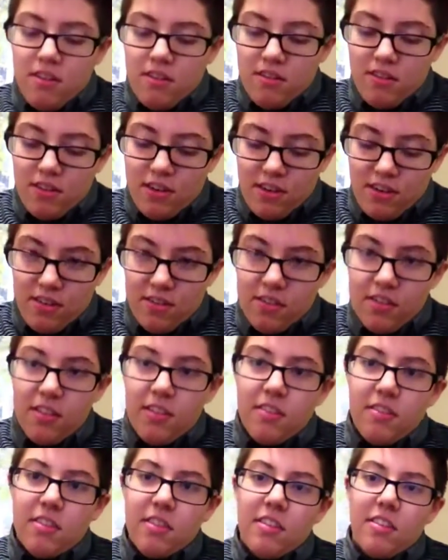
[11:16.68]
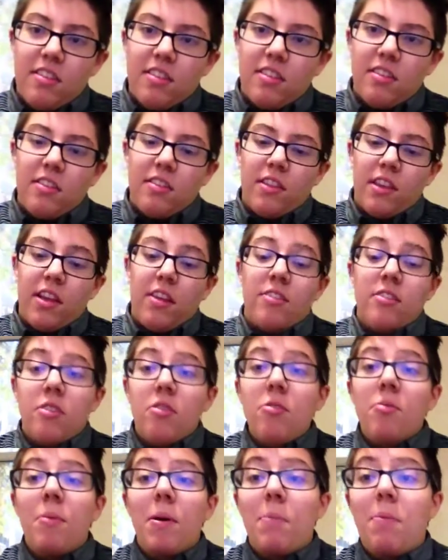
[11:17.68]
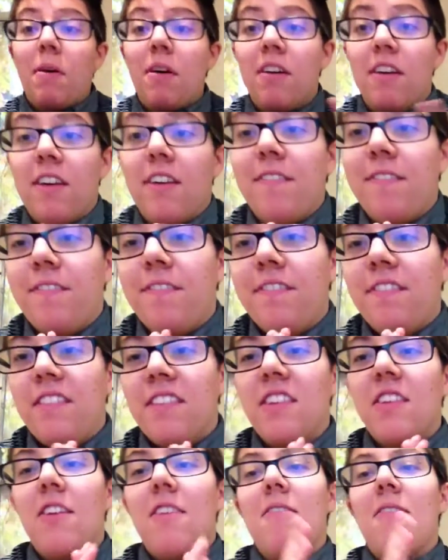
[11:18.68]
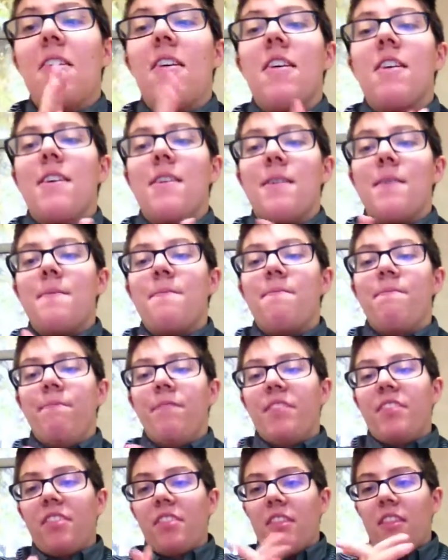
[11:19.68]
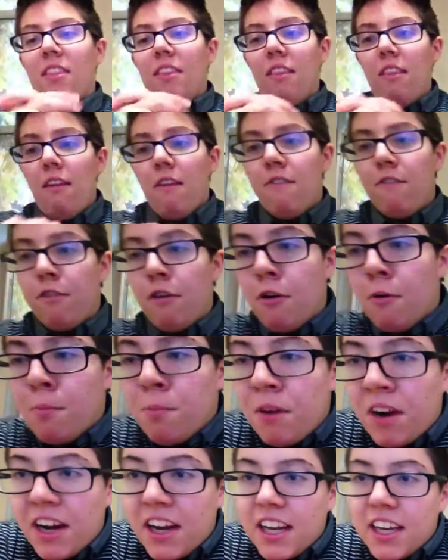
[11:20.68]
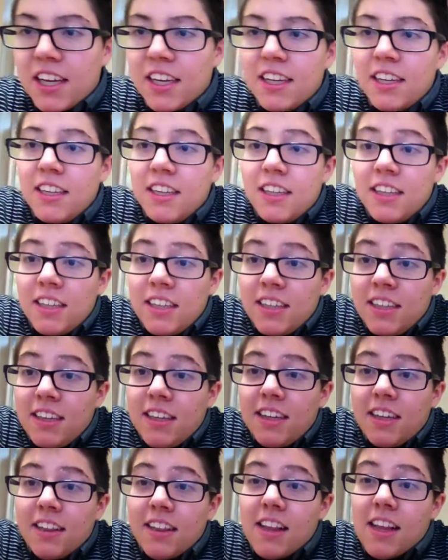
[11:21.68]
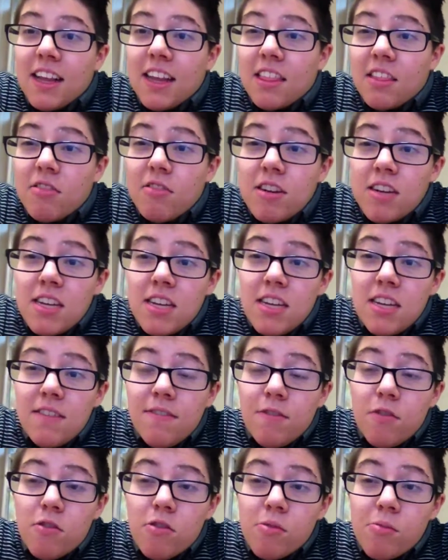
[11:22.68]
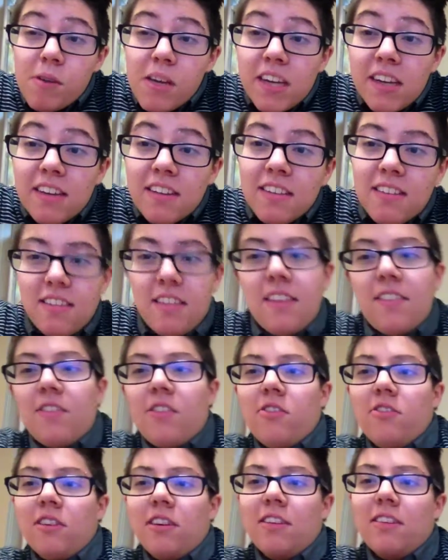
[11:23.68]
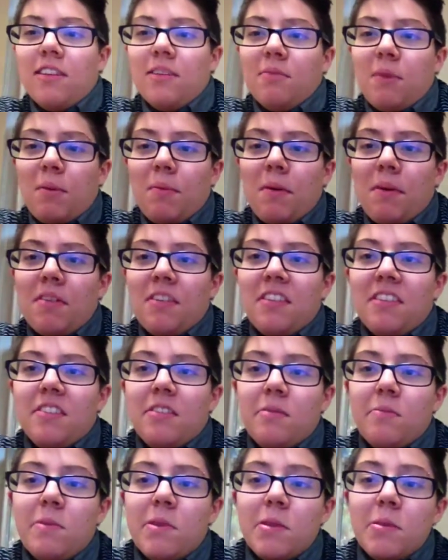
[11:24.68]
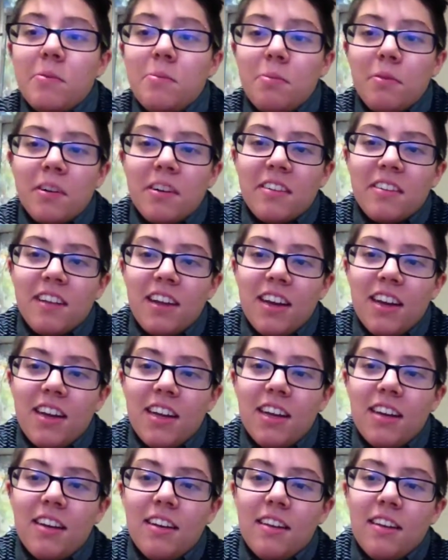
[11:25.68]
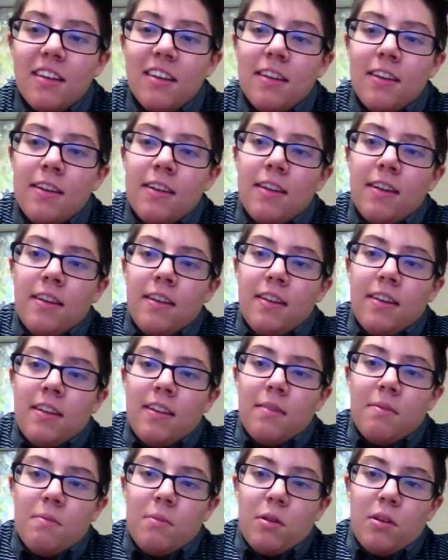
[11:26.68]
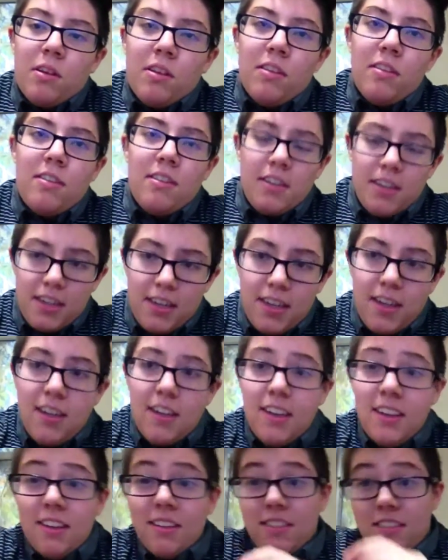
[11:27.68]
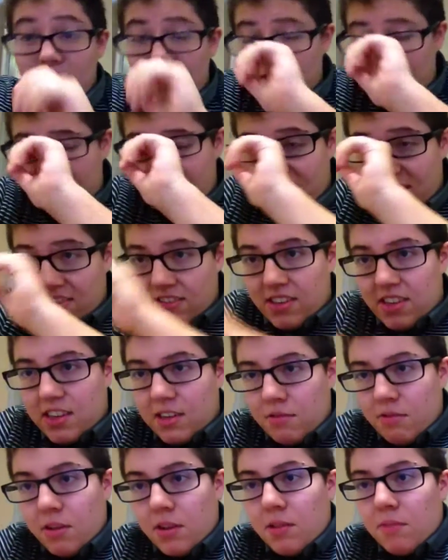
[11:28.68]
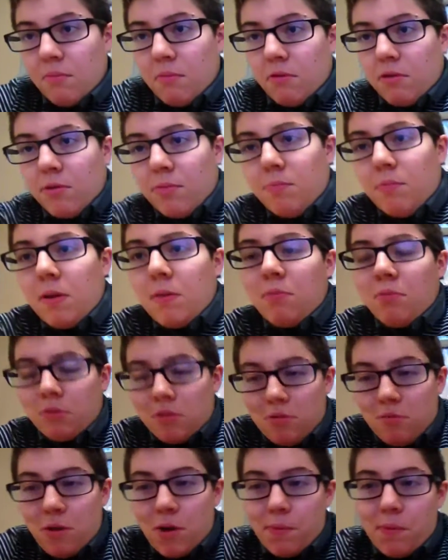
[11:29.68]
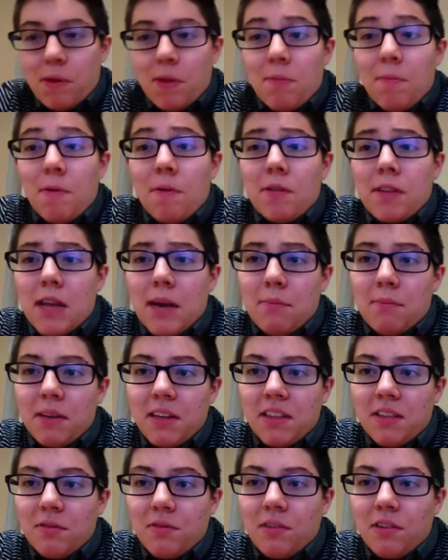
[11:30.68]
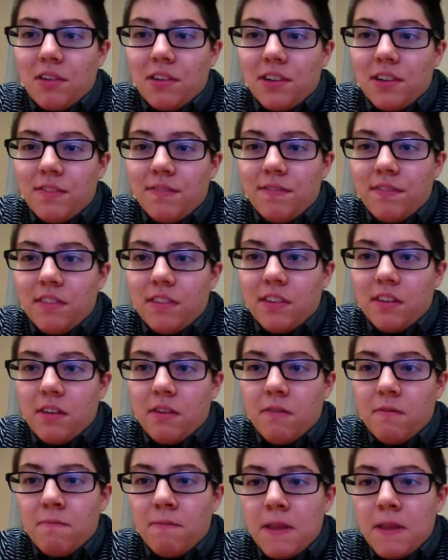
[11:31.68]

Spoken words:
what else? I was gonna say something else. Oh, my partner. So, fall break. In like 3-4 weeks, I'm going to see my partner, so I'm super excited. Because she's seriously one of the most people that make me the most happy in the world. So,